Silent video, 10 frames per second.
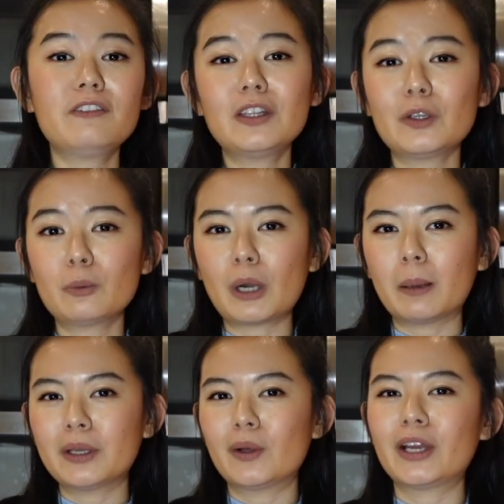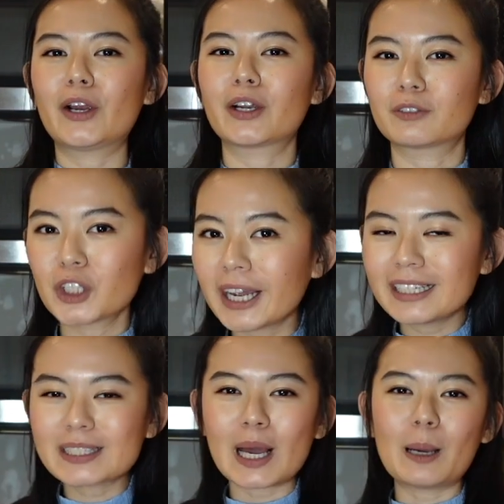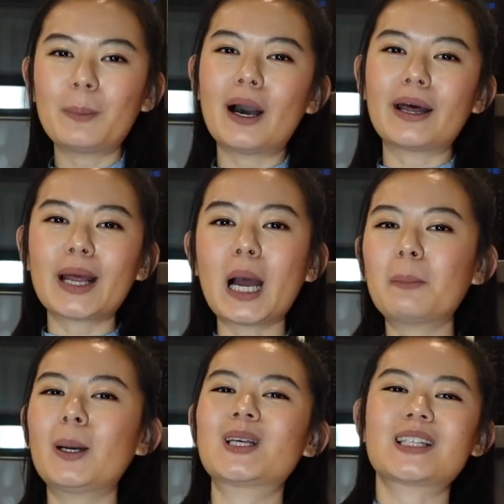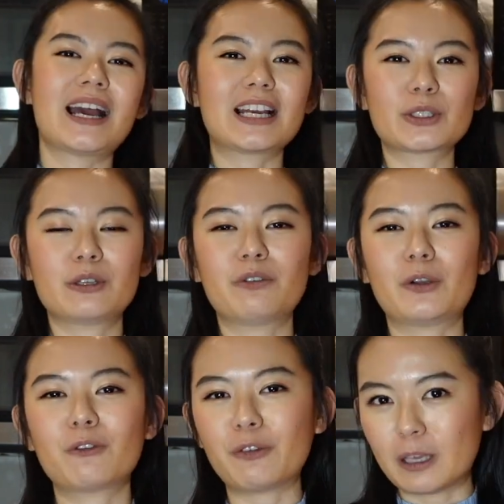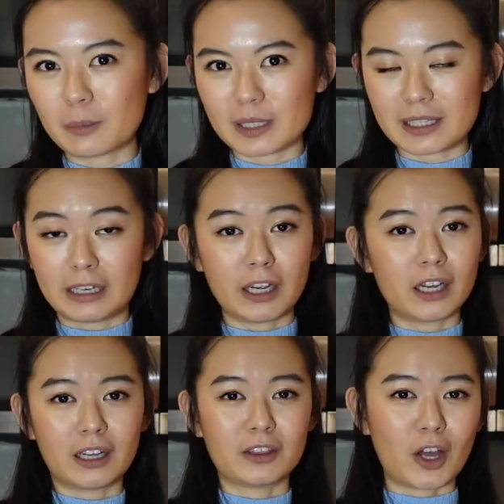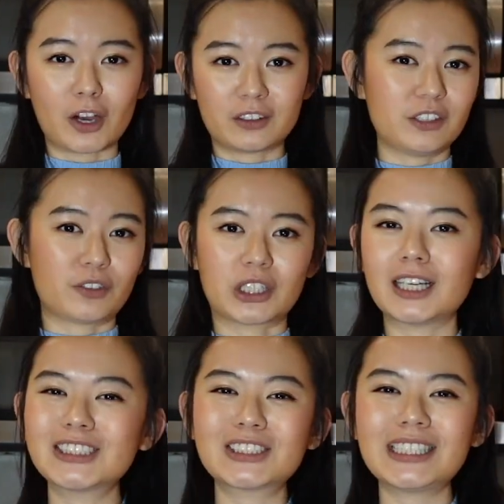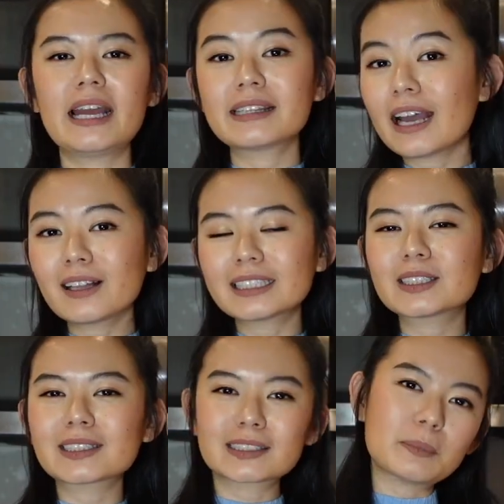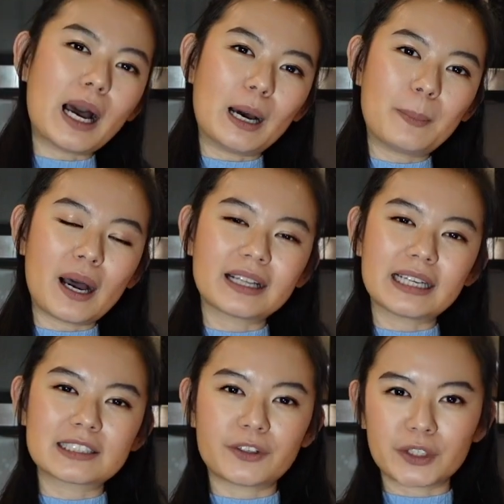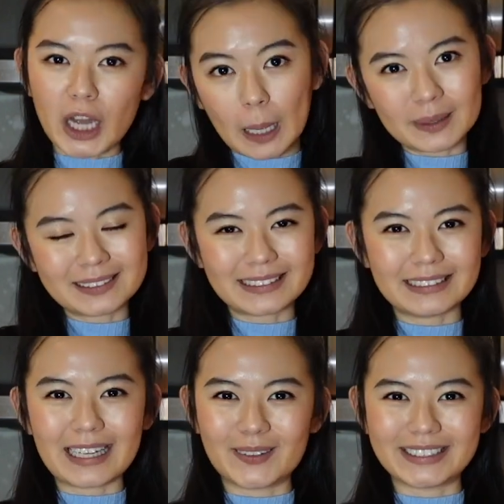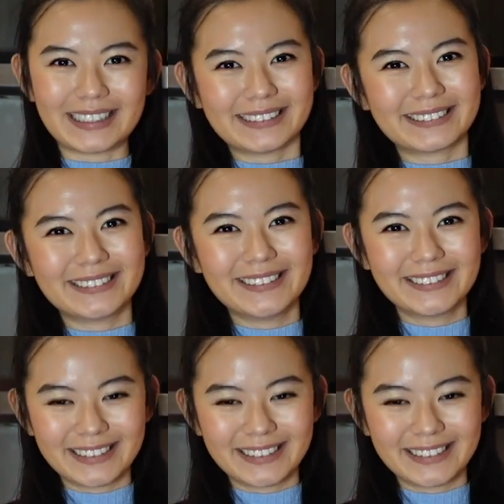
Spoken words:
Even though you probably only heard of Chinese hot pot is actually very famous in a lot of different countries. And now let's look at some hot pot that is very common seen nowadays.